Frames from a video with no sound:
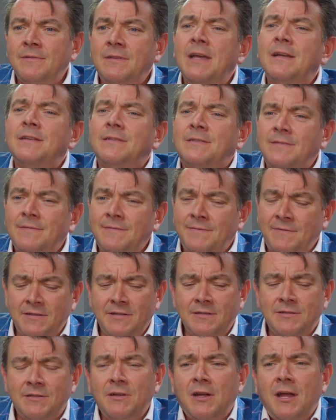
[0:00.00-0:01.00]
elves
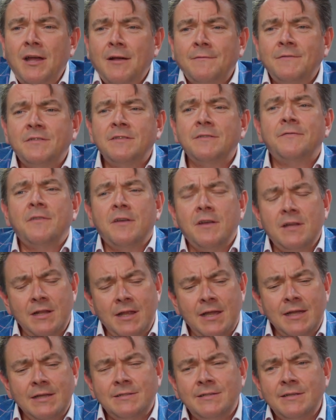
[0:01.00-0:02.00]

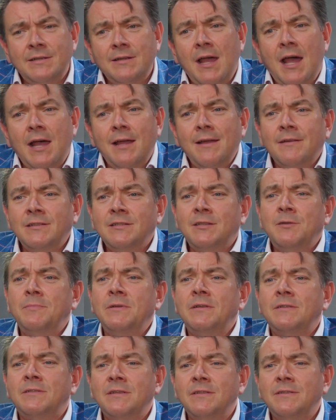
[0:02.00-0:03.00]
like it has to
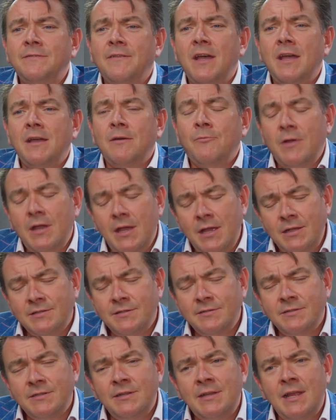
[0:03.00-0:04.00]
be this way. We're
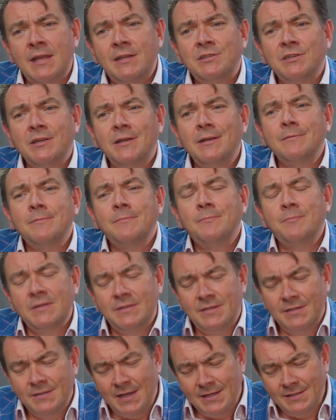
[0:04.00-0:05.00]
into the nature.
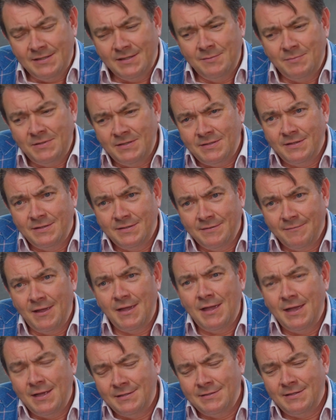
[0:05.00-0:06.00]
But it has to be this
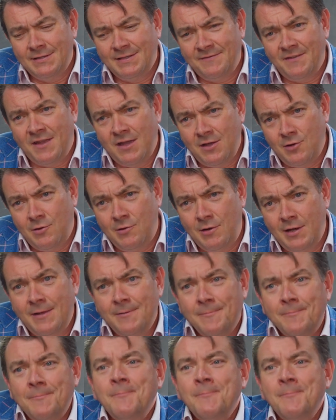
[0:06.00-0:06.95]
way and this way only.